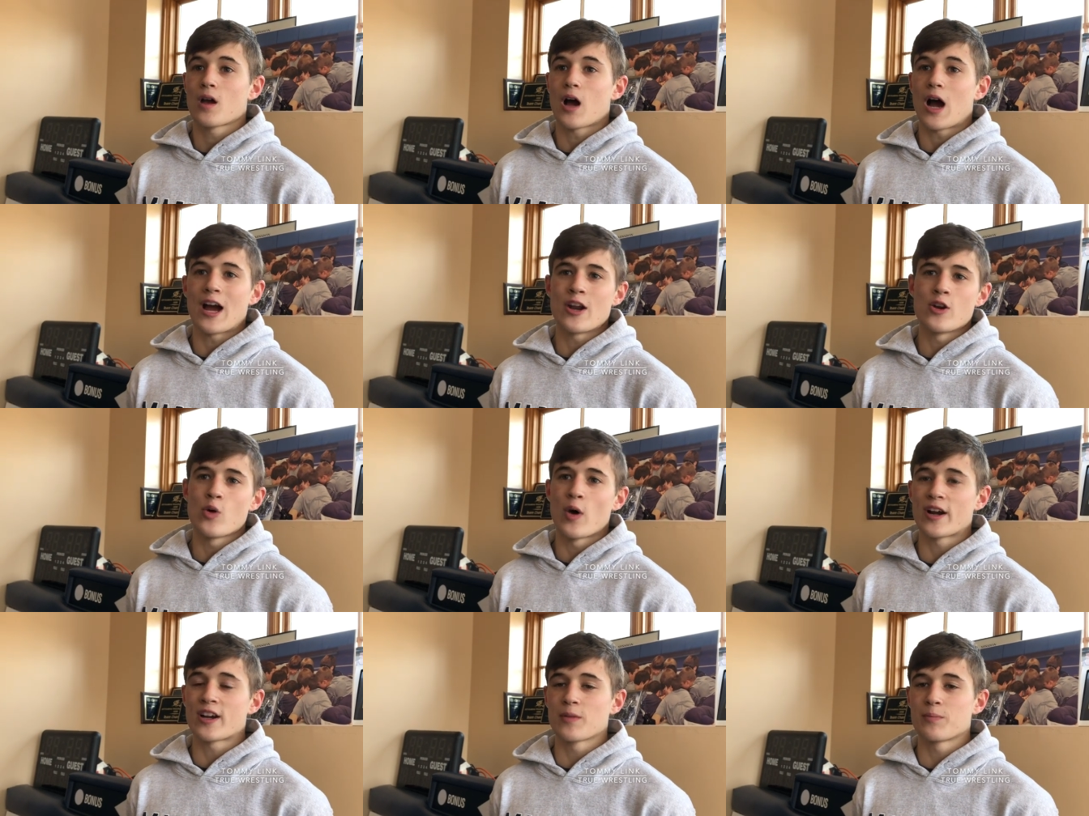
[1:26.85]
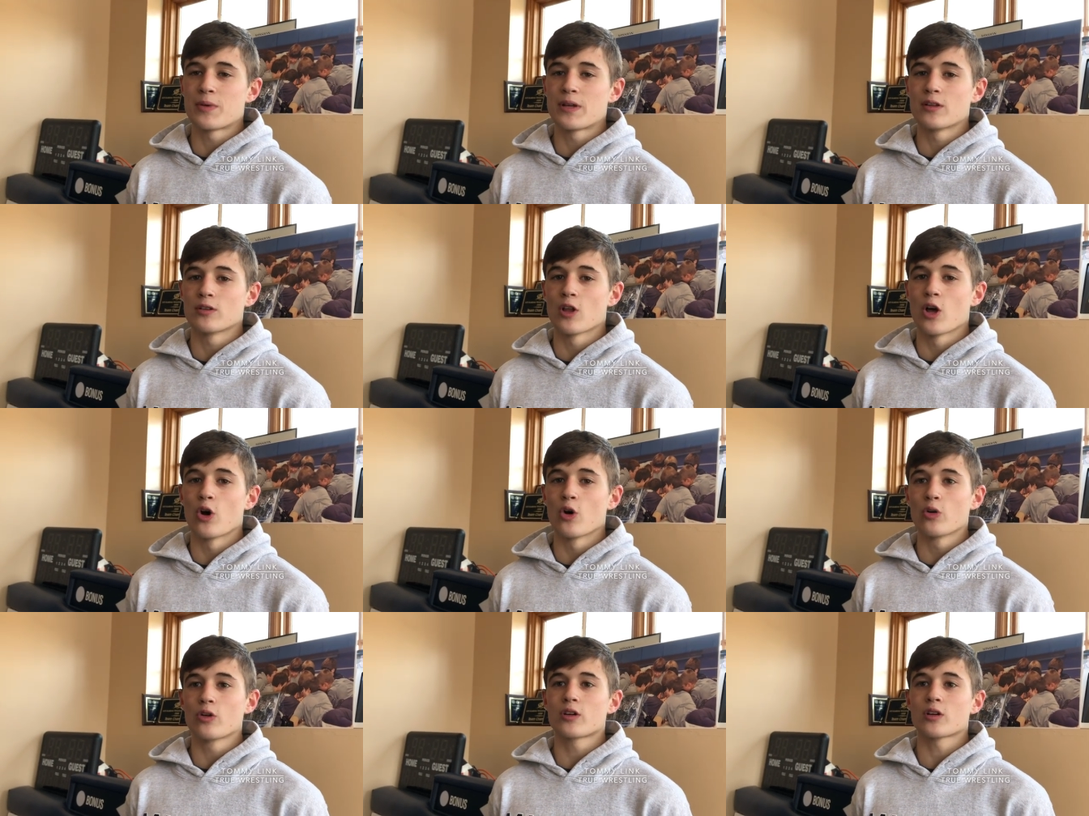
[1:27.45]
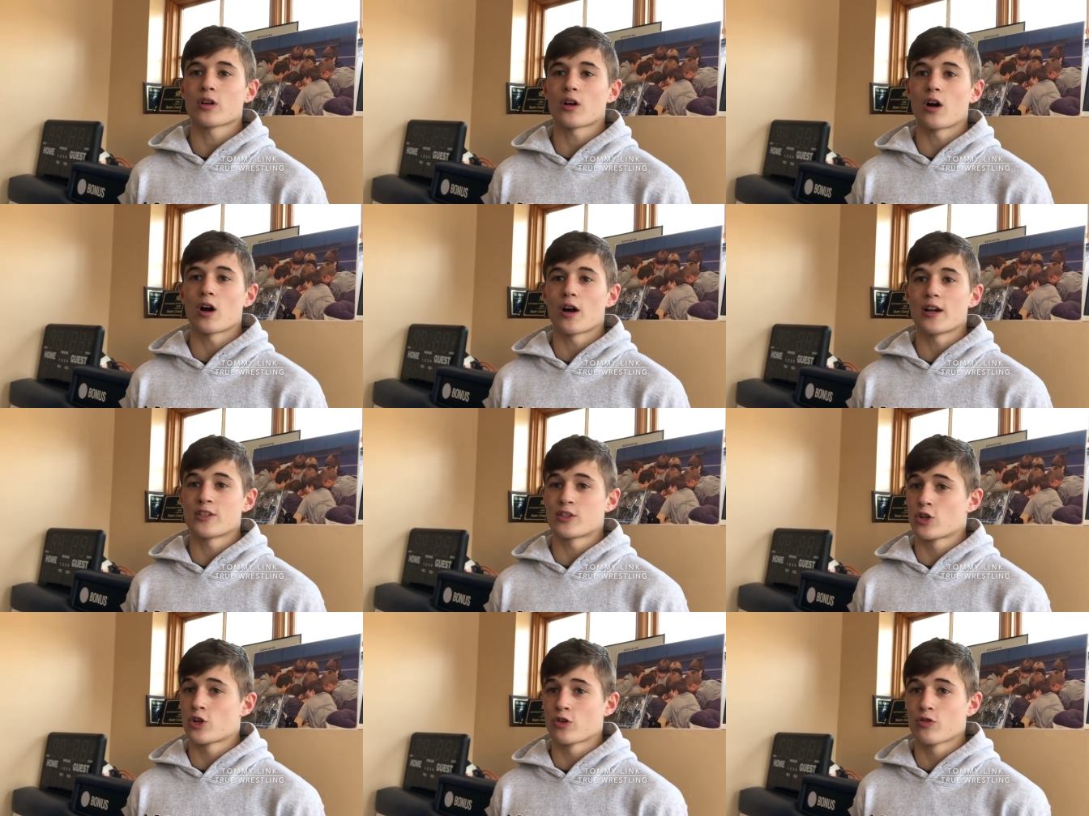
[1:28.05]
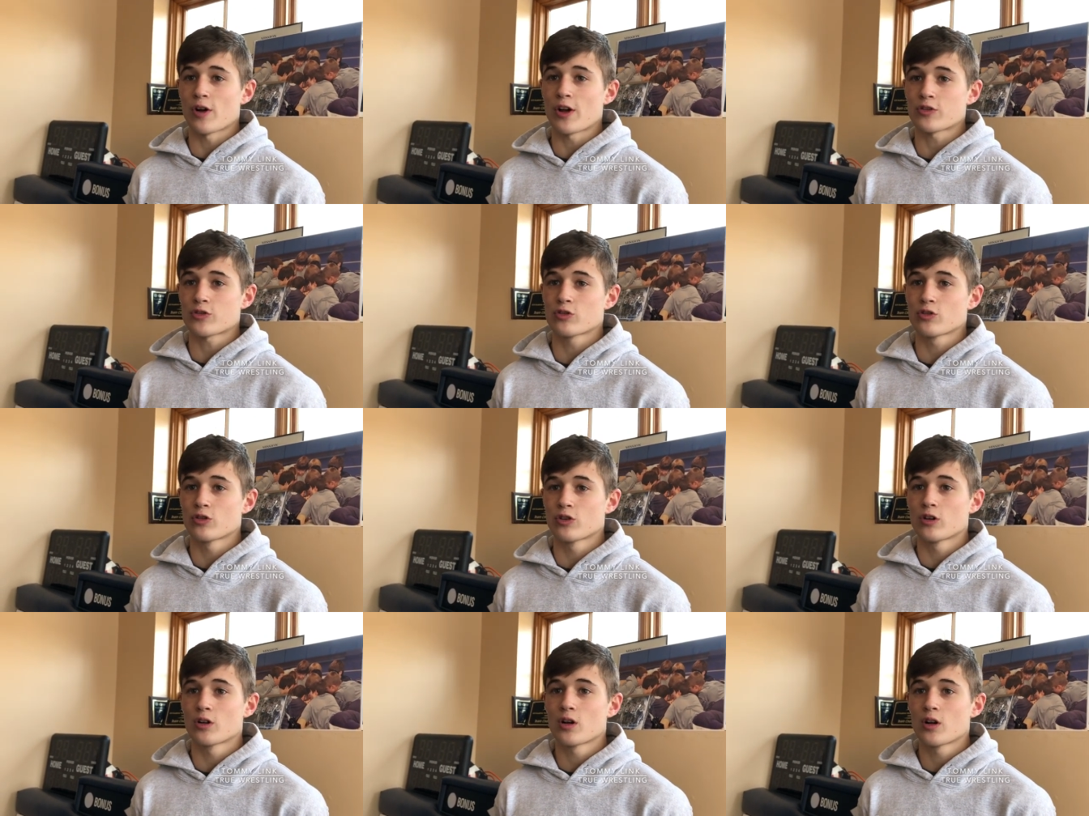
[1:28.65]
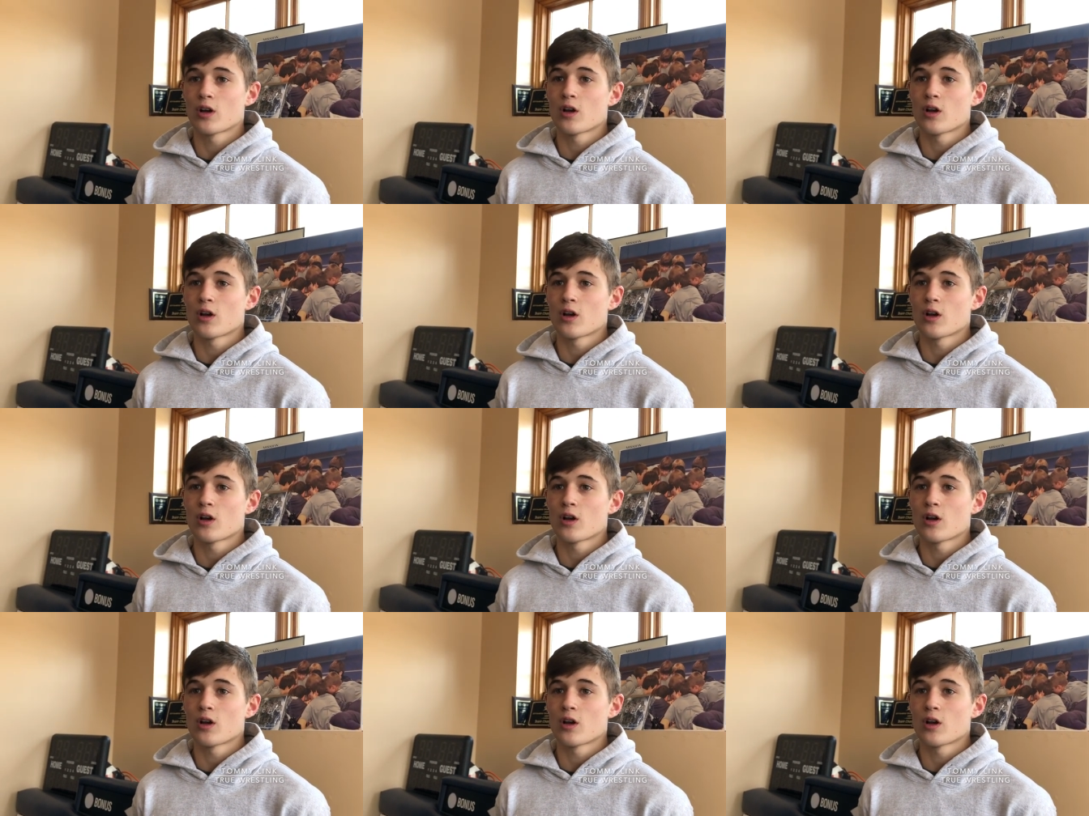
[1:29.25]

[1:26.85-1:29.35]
I knew I could beat Logue. Uh, he's a good wrestler,